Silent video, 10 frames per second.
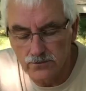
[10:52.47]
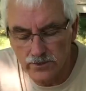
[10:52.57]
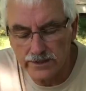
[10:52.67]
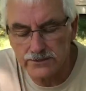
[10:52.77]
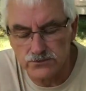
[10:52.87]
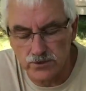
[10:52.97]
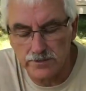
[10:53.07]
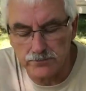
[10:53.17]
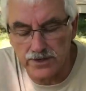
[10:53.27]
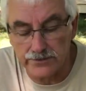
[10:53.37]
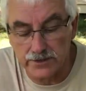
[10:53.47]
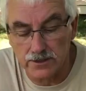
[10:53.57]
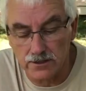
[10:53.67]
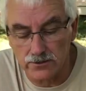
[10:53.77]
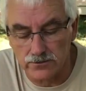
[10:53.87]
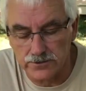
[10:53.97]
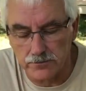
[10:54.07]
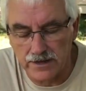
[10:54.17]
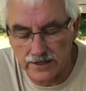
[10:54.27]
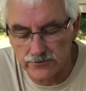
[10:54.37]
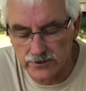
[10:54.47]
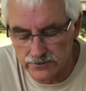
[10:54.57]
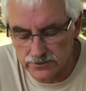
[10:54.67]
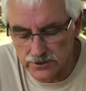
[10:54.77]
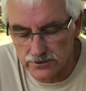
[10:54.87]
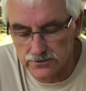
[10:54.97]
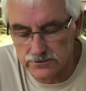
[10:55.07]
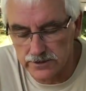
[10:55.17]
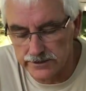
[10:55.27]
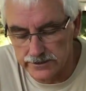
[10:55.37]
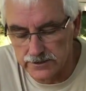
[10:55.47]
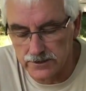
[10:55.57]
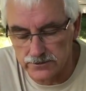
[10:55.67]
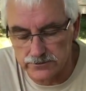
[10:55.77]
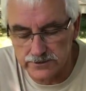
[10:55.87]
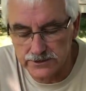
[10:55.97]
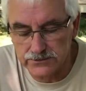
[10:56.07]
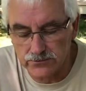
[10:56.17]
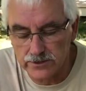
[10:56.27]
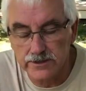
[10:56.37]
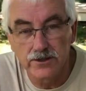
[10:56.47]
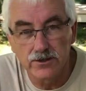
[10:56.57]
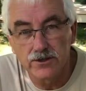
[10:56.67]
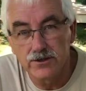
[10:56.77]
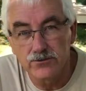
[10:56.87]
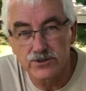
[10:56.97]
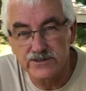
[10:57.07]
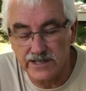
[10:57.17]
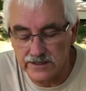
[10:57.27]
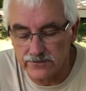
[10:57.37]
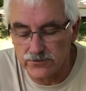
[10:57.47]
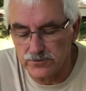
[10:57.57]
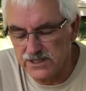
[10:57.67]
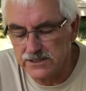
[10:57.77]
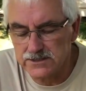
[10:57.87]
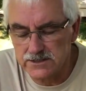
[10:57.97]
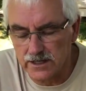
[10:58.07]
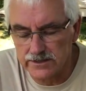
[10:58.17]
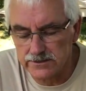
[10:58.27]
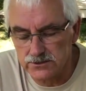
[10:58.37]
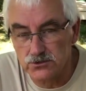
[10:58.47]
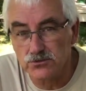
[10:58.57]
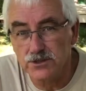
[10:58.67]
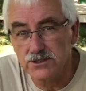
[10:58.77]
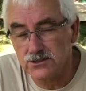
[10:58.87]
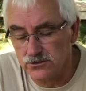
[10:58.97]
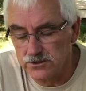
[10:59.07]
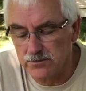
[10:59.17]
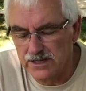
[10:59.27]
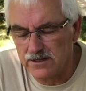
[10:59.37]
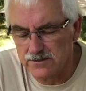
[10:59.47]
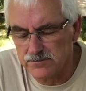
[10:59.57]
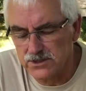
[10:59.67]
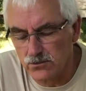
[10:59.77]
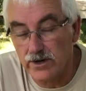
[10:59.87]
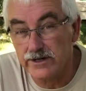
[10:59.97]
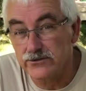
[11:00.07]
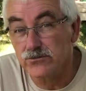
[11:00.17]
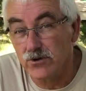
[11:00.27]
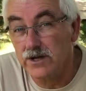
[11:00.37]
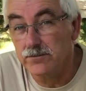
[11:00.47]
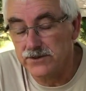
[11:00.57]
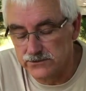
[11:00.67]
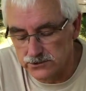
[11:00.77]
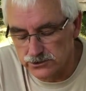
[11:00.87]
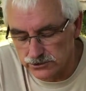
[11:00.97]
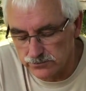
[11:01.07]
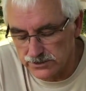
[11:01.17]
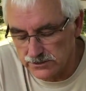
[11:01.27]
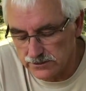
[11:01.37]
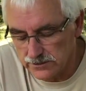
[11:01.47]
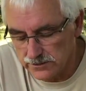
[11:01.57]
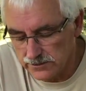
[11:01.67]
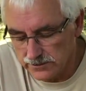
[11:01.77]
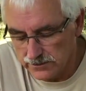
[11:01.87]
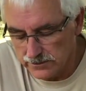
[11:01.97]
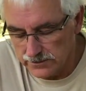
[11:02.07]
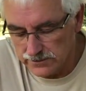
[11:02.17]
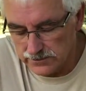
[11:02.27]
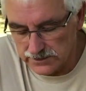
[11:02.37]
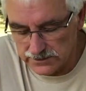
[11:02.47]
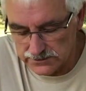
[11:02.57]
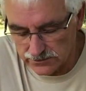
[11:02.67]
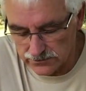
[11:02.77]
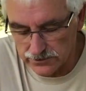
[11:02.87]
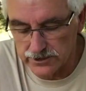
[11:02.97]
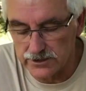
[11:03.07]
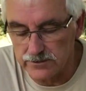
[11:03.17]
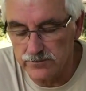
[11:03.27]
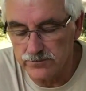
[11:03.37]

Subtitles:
when it's ripe by the color, the background color and the color. This one was taken from the inside of the tree, so it may not be quite as ripe as it should be. These are looking